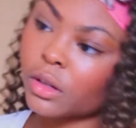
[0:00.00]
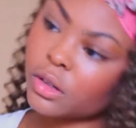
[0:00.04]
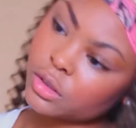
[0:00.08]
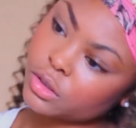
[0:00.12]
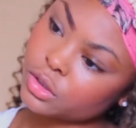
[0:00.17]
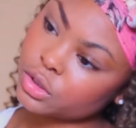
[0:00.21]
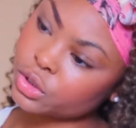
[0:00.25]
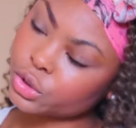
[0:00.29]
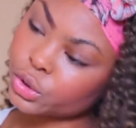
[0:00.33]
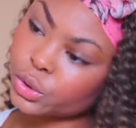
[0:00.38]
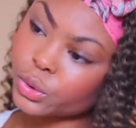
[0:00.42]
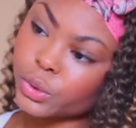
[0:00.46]

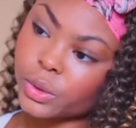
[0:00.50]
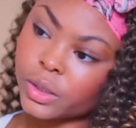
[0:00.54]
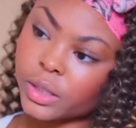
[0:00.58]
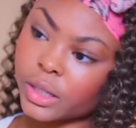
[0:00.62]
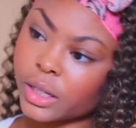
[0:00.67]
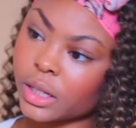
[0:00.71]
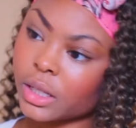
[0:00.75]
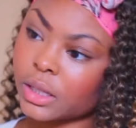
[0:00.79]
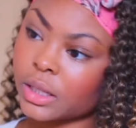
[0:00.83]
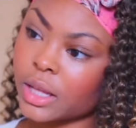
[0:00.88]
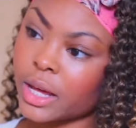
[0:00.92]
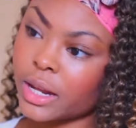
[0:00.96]

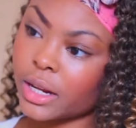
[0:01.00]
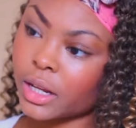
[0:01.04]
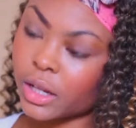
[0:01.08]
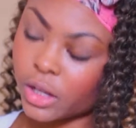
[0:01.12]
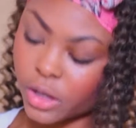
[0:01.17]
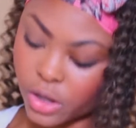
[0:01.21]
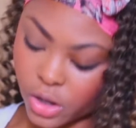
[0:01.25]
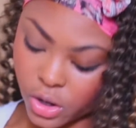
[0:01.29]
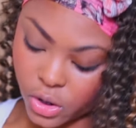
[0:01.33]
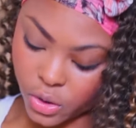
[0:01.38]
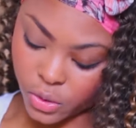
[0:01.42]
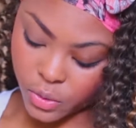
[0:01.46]
Truly letting
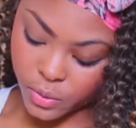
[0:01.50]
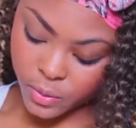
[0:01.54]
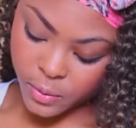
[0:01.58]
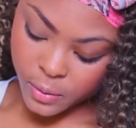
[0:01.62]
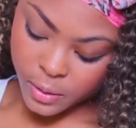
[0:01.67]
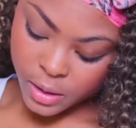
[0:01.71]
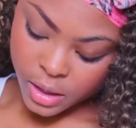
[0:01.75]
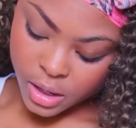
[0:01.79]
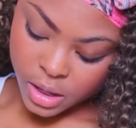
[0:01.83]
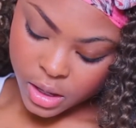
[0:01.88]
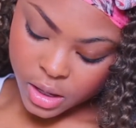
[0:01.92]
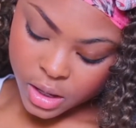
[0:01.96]
go
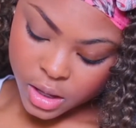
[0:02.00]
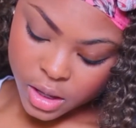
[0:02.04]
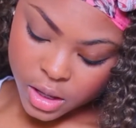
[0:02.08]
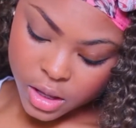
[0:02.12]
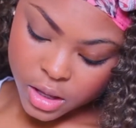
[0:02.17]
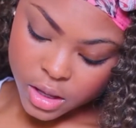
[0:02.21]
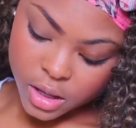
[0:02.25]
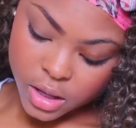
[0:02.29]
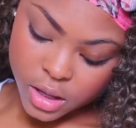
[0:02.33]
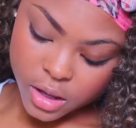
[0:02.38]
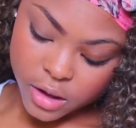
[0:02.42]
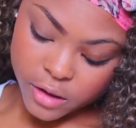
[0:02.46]

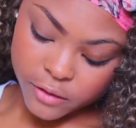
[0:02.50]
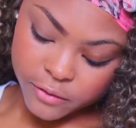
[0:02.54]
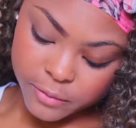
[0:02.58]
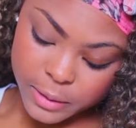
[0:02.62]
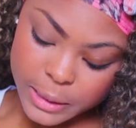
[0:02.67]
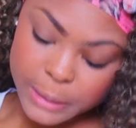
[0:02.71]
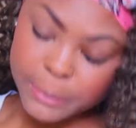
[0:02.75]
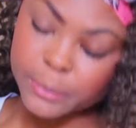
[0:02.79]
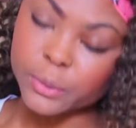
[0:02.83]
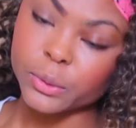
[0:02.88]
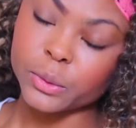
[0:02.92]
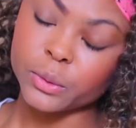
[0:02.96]
of
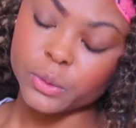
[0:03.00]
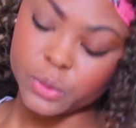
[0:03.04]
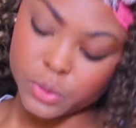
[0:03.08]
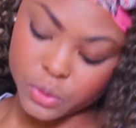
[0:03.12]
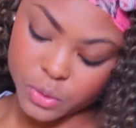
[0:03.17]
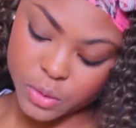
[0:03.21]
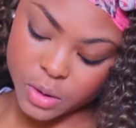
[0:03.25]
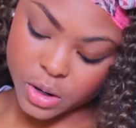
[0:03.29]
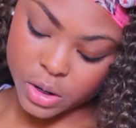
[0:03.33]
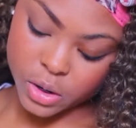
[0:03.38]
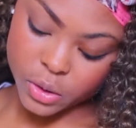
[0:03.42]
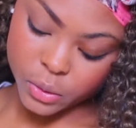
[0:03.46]
people
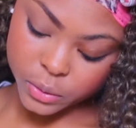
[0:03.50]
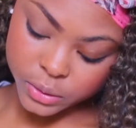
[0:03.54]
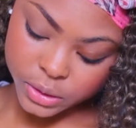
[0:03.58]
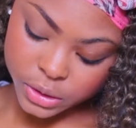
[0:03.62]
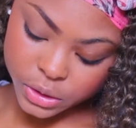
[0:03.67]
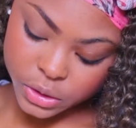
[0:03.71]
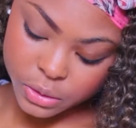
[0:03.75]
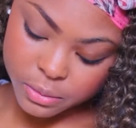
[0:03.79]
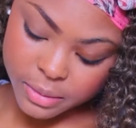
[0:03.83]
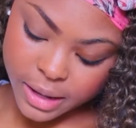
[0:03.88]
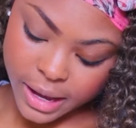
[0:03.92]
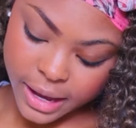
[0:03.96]
who are
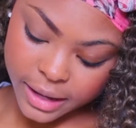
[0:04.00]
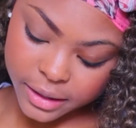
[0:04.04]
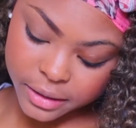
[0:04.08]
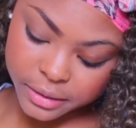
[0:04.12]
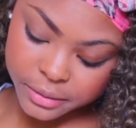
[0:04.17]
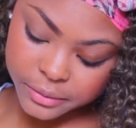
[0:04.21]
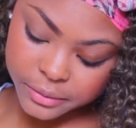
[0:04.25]
holding you back